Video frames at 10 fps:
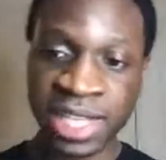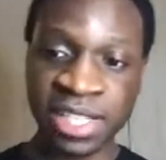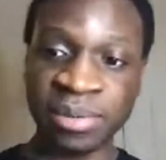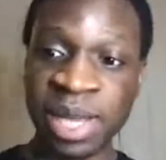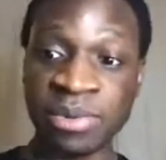
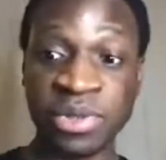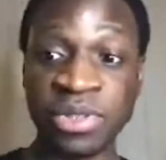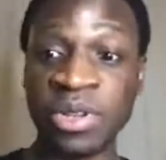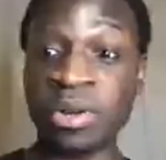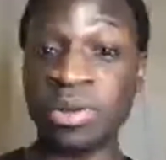like sometimes
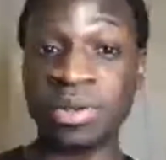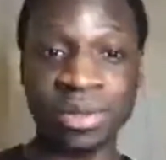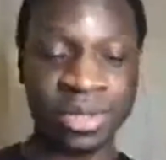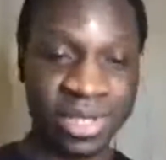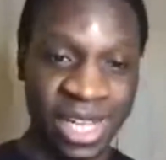you
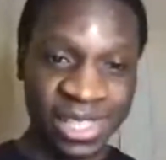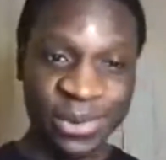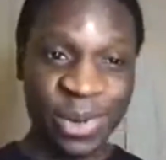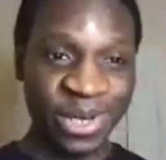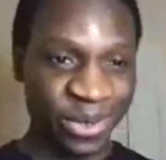don't,
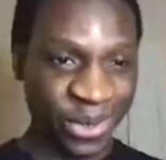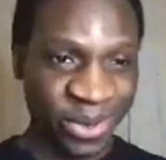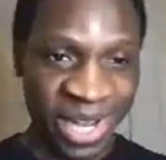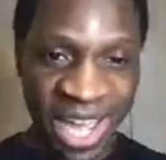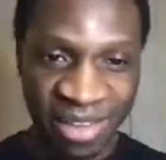that's when you
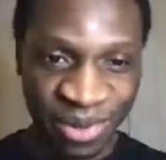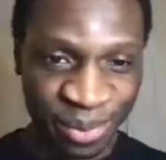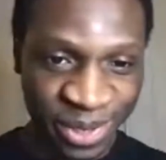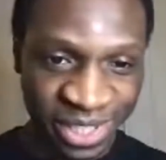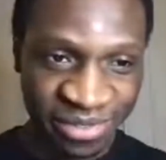don't have
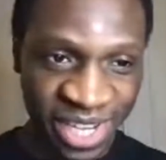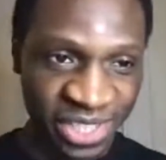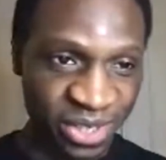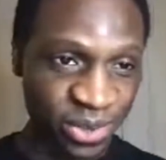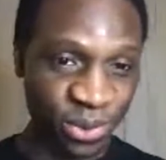the motivation